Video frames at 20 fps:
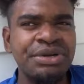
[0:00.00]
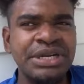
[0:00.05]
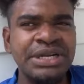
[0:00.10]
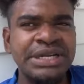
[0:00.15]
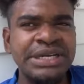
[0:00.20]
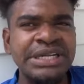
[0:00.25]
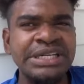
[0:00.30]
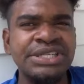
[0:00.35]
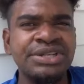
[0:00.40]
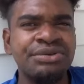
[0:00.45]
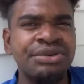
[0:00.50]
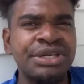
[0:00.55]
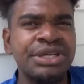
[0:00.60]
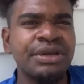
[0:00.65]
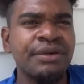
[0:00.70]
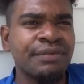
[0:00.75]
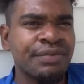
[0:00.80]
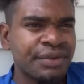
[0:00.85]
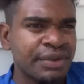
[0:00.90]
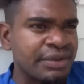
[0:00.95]
real nitty
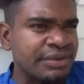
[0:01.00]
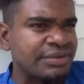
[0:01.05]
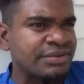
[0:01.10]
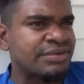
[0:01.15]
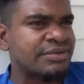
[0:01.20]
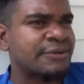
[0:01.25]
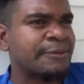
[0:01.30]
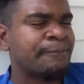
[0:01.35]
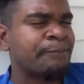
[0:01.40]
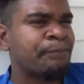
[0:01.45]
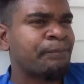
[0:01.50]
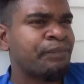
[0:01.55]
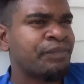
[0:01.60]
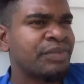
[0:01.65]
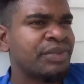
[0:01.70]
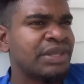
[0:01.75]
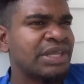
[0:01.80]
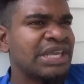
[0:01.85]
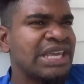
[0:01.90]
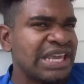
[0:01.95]
gritty of things.
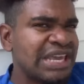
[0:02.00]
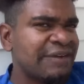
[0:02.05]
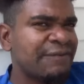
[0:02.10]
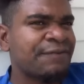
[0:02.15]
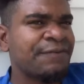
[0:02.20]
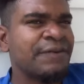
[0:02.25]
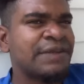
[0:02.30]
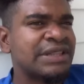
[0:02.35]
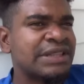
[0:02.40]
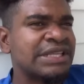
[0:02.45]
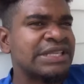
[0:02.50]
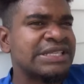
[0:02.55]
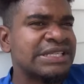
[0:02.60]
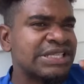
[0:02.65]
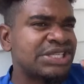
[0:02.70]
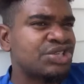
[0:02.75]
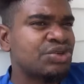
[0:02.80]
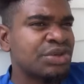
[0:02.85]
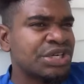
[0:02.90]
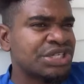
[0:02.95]
If the
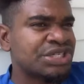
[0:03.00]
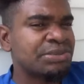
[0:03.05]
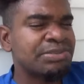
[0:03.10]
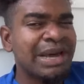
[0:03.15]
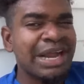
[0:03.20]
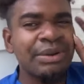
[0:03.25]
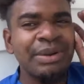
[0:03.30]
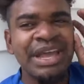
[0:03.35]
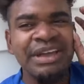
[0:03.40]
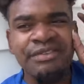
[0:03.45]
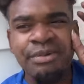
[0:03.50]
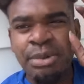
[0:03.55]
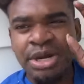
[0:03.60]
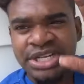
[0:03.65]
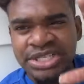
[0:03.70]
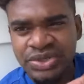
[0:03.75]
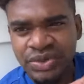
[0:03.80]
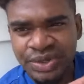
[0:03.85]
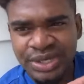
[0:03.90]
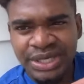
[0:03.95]
situation, by the way,
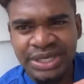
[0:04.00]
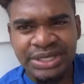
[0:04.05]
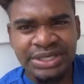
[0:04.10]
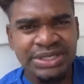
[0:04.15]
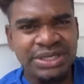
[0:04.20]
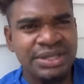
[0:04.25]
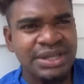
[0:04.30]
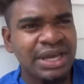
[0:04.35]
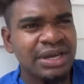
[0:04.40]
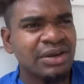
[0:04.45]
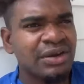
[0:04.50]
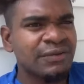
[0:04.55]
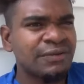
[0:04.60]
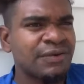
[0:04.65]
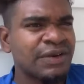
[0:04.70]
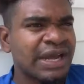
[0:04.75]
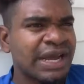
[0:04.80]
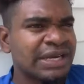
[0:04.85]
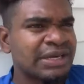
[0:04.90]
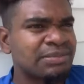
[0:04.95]
everybody's okay, thank God
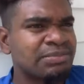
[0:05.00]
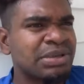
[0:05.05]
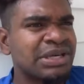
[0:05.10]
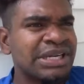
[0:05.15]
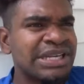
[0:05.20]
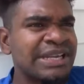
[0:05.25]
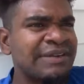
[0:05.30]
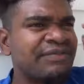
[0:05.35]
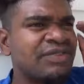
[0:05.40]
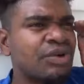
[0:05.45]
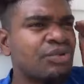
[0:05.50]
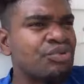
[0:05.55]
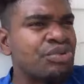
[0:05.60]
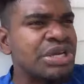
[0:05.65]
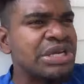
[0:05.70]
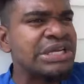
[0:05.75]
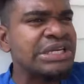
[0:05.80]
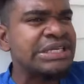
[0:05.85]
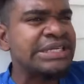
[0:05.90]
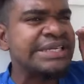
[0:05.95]
for that. But if the
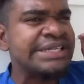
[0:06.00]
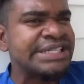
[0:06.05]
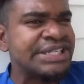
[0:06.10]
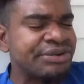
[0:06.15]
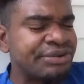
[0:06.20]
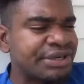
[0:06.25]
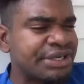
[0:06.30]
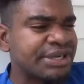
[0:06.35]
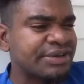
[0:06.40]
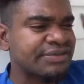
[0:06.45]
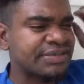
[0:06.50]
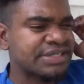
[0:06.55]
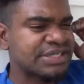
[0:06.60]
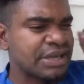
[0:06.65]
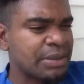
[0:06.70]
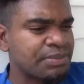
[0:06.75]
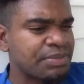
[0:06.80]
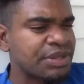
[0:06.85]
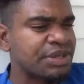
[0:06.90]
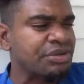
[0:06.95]
real nitty gritty of
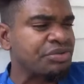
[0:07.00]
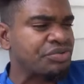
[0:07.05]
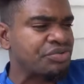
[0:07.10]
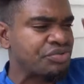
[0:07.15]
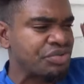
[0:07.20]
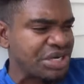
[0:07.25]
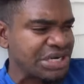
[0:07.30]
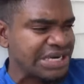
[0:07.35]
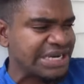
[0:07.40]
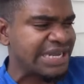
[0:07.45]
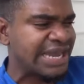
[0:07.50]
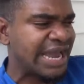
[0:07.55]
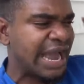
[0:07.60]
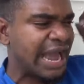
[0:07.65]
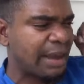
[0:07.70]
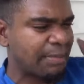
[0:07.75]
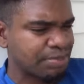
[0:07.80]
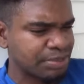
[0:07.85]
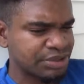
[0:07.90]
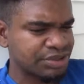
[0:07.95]
something really
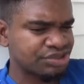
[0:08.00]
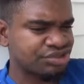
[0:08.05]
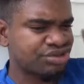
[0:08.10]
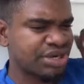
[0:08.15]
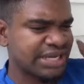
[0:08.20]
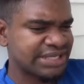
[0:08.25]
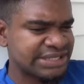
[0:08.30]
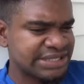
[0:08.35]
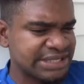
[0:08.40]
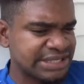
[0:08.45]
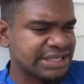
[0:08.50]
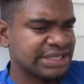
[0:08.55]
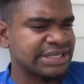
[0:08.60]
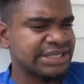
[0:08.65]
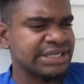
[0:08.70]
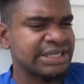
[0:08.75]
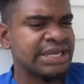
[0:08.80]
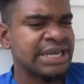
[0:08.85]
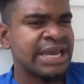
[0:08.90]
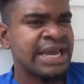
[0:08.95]
happened
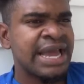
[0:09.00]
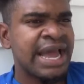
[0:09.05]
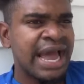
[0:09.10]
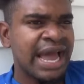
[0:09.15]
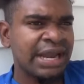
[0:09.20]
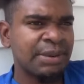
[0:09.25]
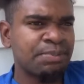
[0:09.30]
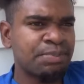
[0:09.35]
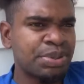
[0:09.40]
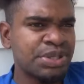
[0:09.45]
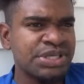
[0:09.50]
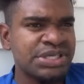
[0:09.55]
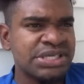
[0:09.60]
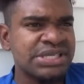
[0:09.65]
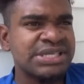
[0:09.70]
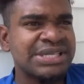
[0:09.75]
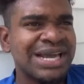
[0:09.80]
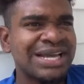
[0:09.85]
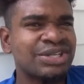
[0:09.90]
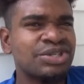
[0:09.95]
drastically and
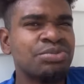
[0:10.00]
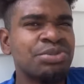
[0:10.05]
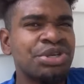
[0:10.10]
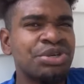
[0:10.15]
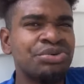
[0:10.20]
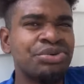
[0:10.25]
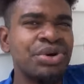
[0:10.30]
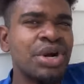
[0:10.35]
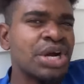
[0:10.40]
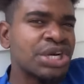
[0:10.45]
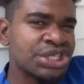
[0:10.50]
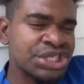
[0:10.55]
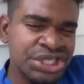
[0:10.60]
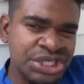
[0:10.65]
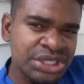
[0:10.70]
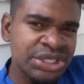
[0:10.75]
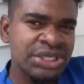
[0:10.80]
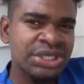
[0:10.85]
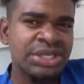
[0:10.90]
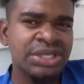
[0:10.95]
persons had to be
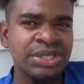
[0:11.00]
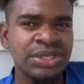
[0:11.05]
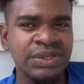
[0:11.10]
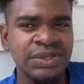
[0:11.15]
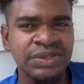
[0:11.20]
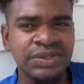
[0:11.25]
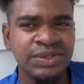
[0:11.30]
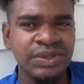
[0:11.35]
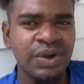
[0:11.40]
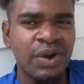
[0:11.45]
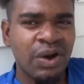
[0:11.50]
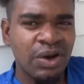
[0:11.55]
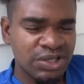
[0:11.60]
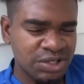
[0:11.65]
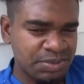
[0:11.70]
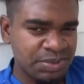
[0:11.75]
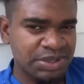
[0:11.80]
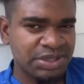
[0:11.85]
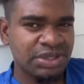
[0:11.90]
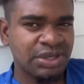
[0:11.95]
rushed to the
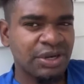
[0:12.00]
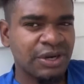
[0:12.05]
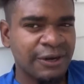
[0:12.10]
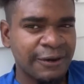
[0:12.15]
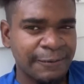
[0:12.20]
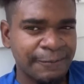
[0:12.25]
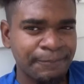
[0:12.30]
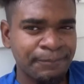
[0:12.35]
hospital,